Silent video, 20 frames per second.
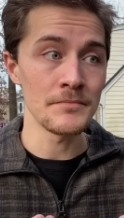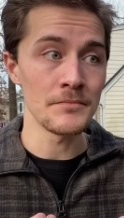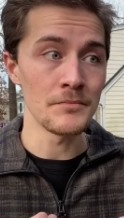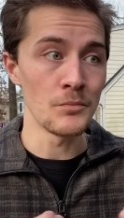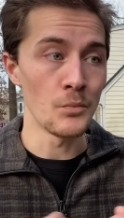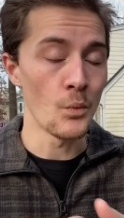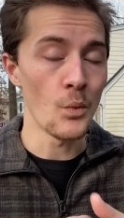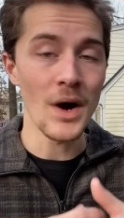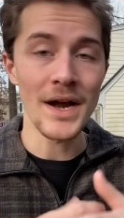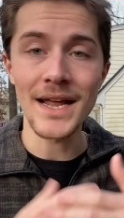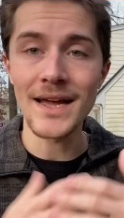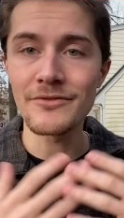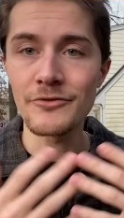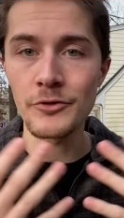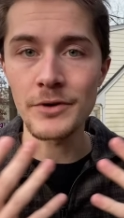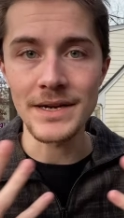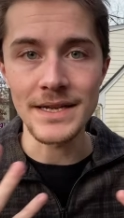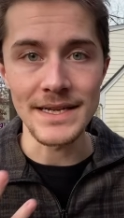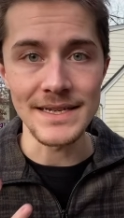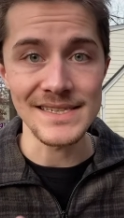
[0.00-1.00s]
whatever
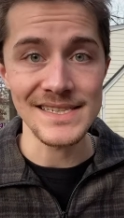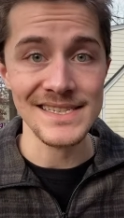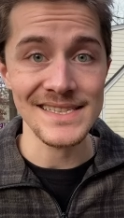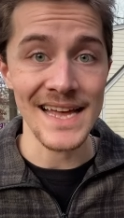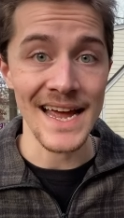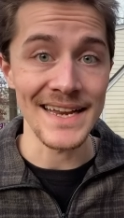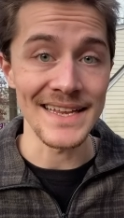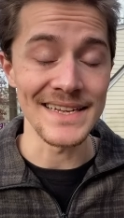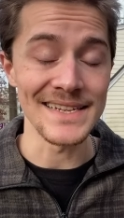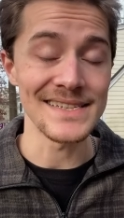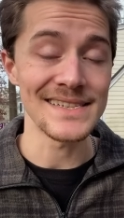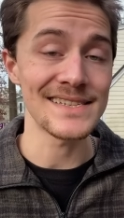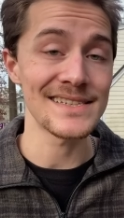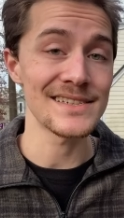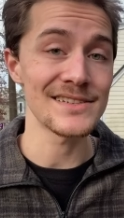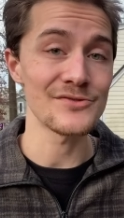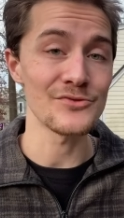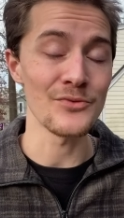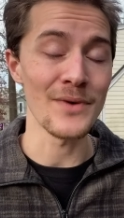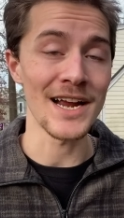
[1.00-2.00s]
it is that
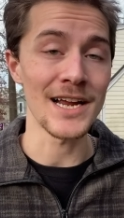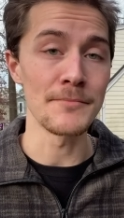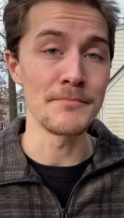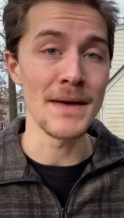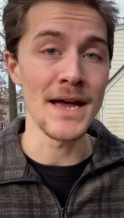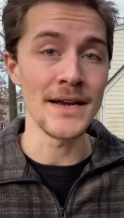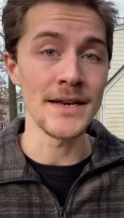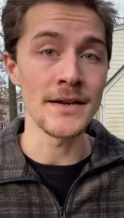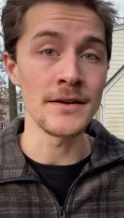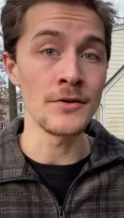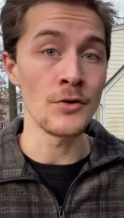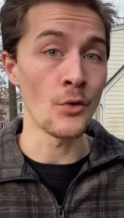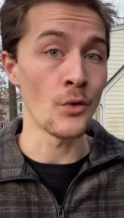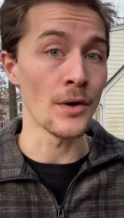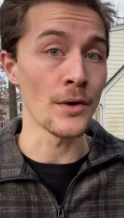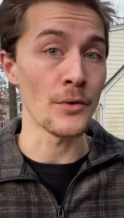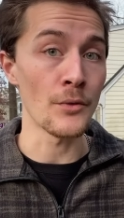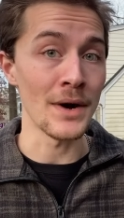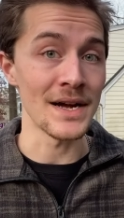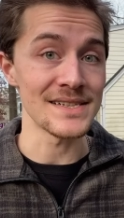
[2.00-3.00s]
is recommended or
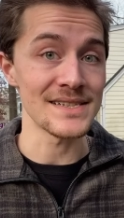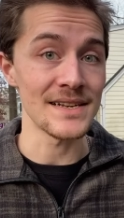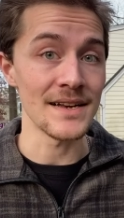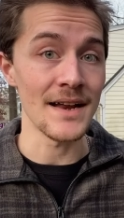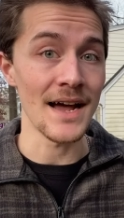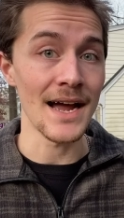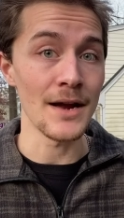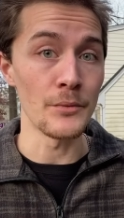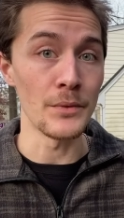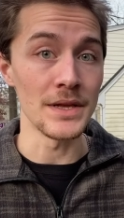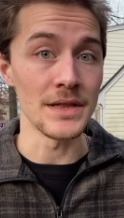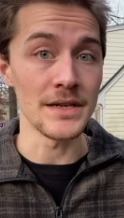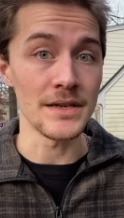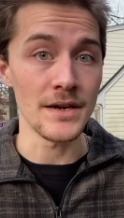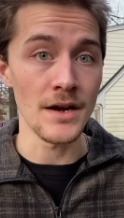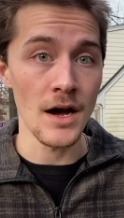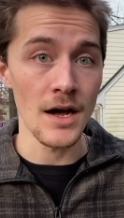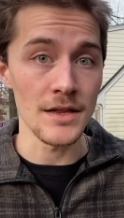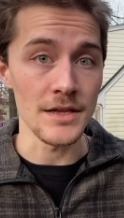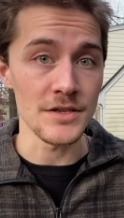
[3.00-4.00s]
requested. I will
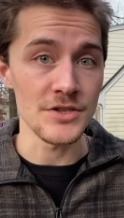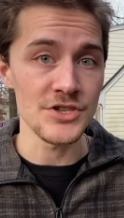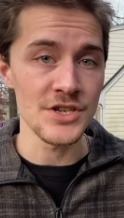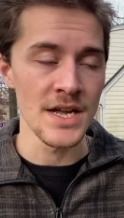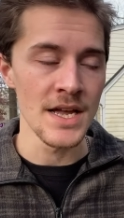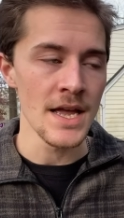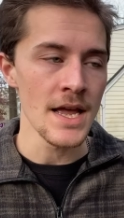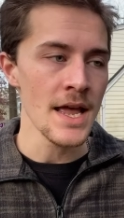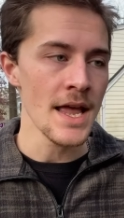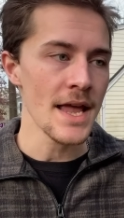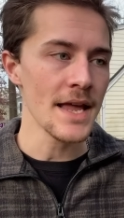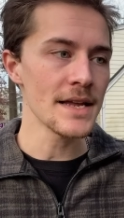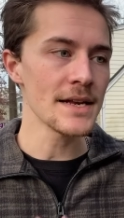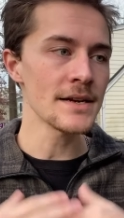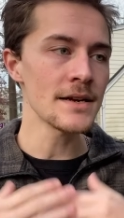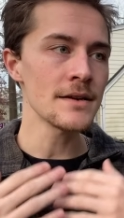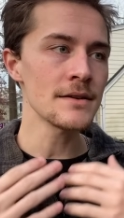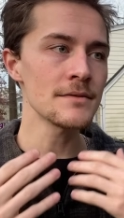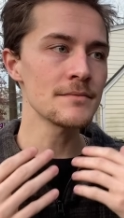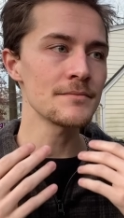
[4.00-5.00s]
acknowledge.
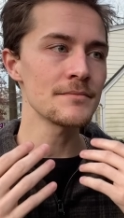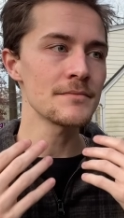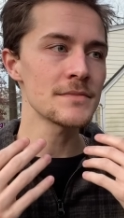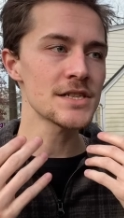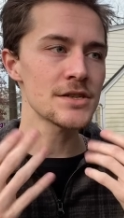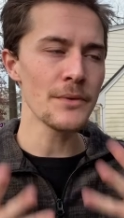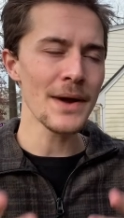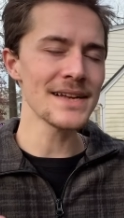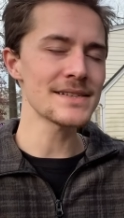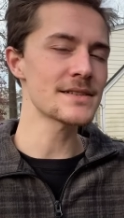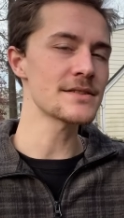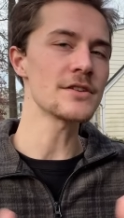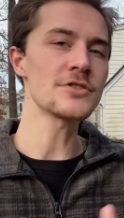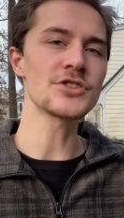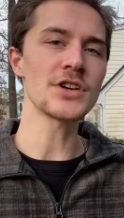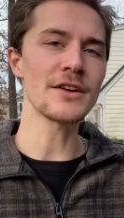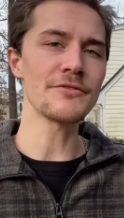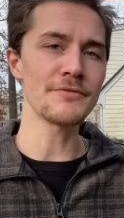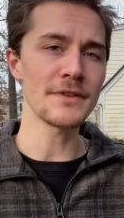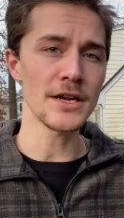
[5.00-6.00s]
And so as such,
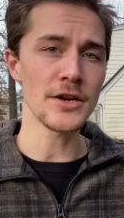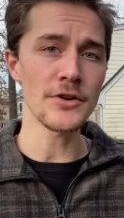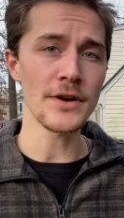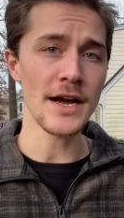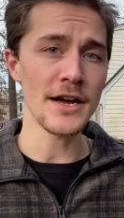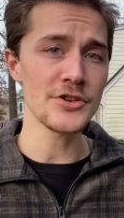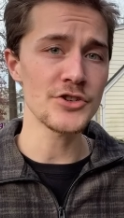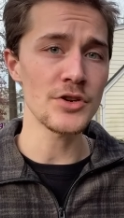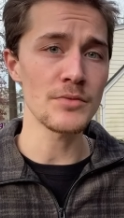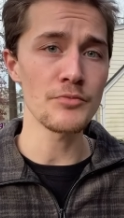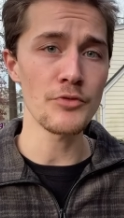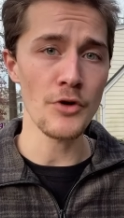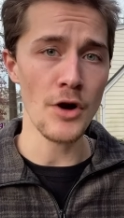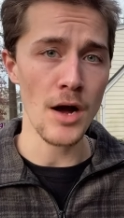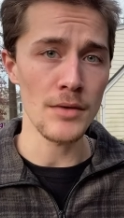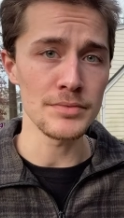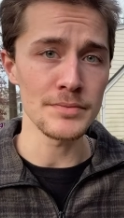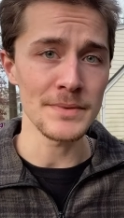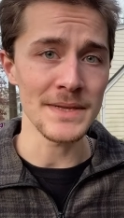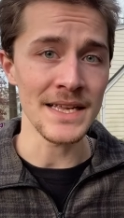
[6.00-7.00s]
I figured I should
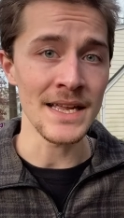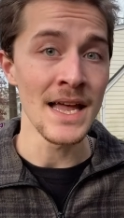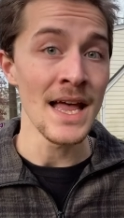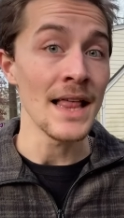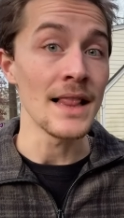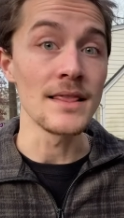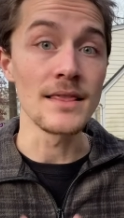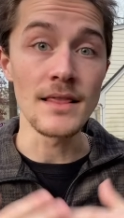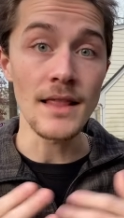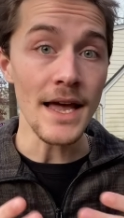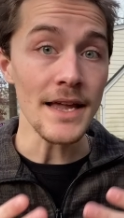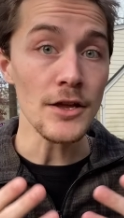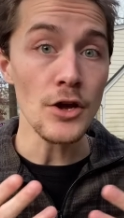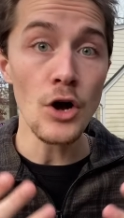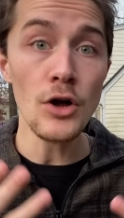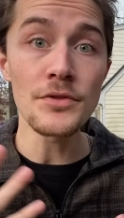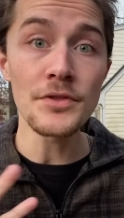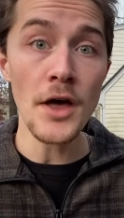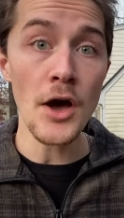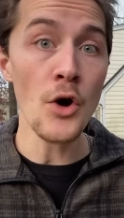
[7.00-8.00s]
probably let
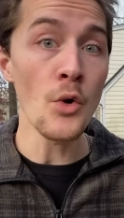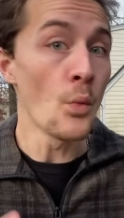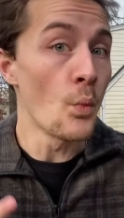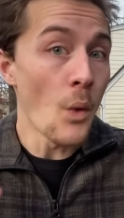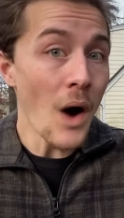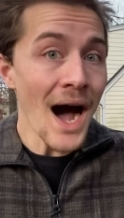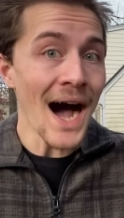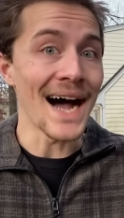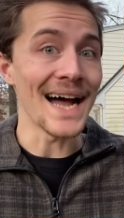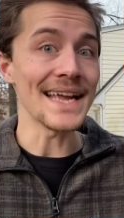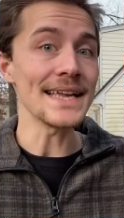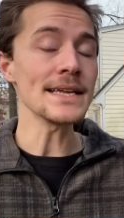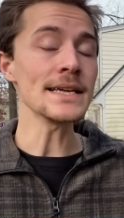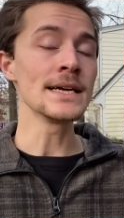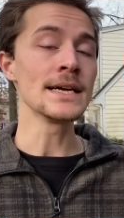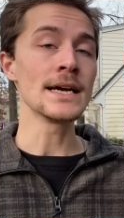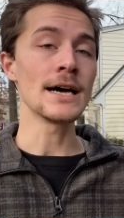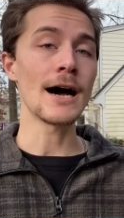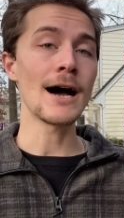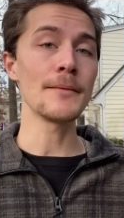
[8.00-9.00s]
y'all know why
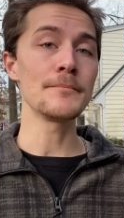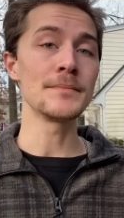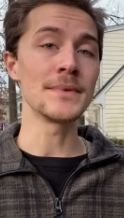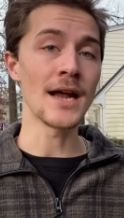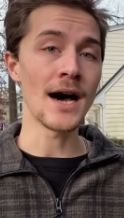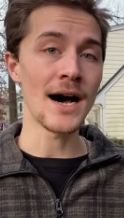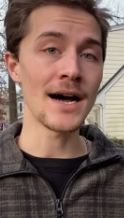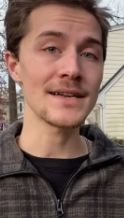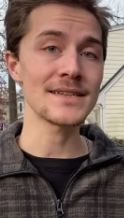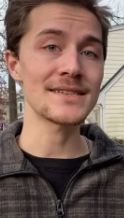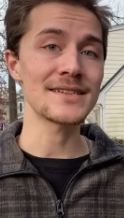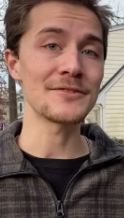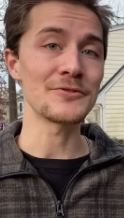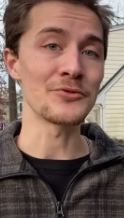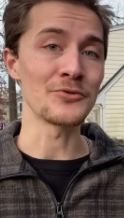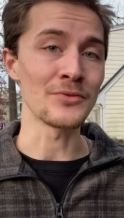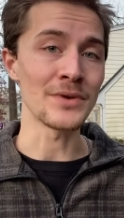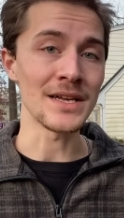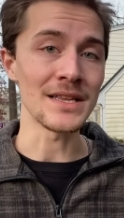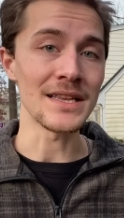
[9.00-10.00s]
I'm not
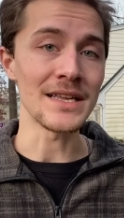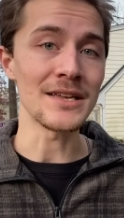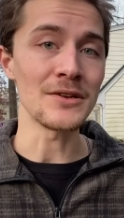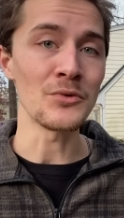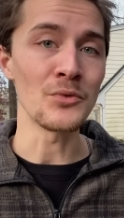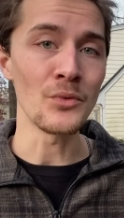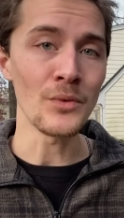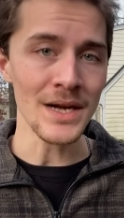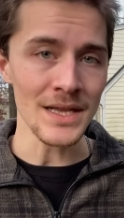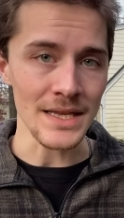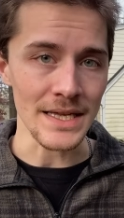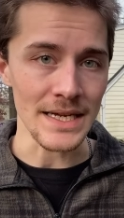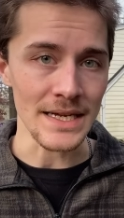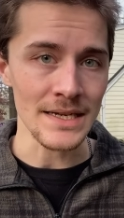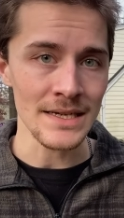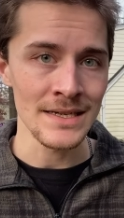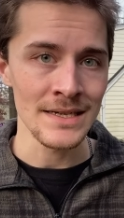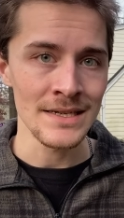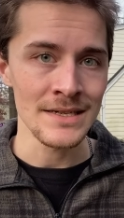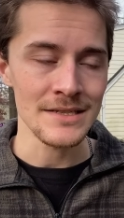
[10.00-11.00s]
really
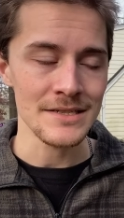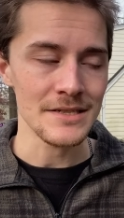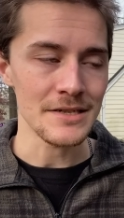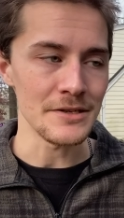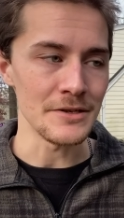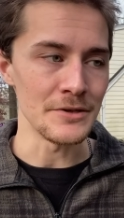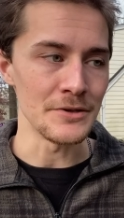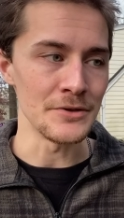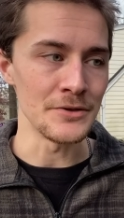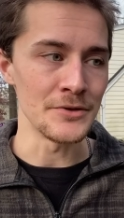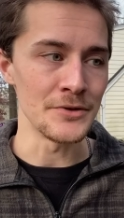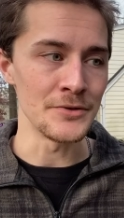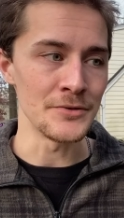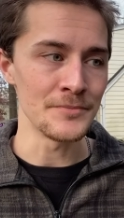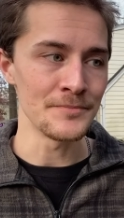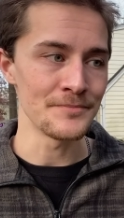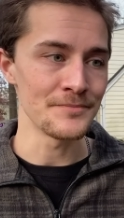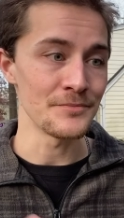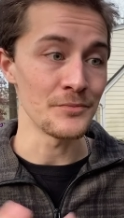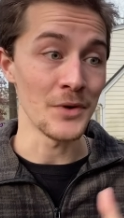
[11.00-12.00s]
willing
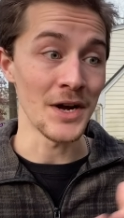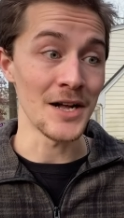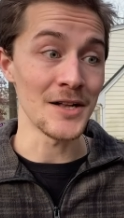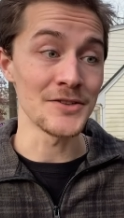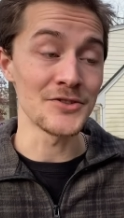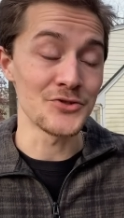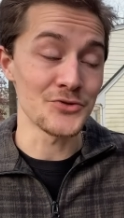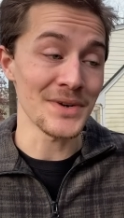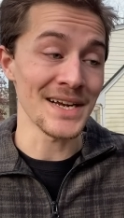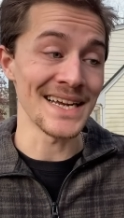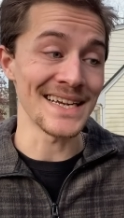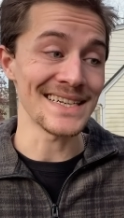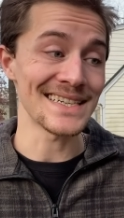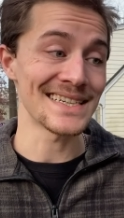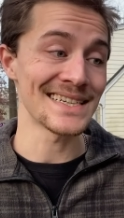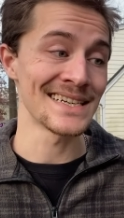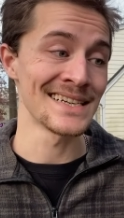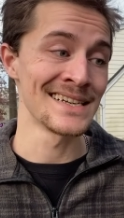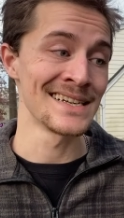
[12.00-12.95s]
to, well, drink